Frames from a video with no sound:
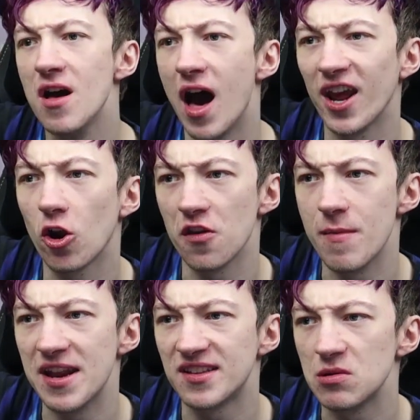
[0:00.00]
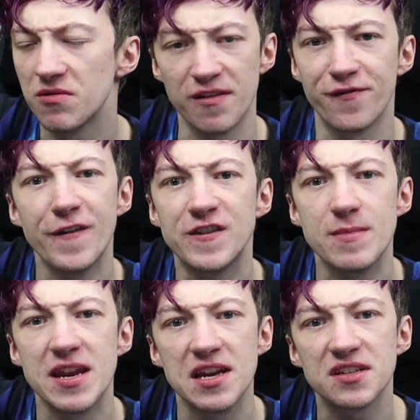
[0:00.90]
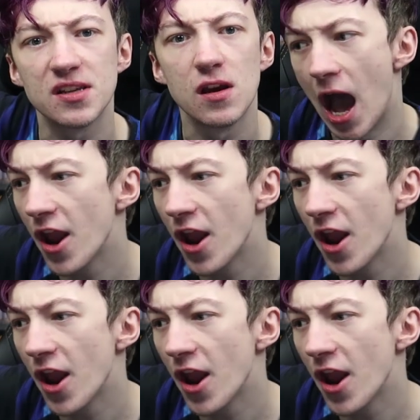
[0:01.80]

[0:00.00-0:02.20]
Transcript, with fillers: and I got them edited within 50 minutes.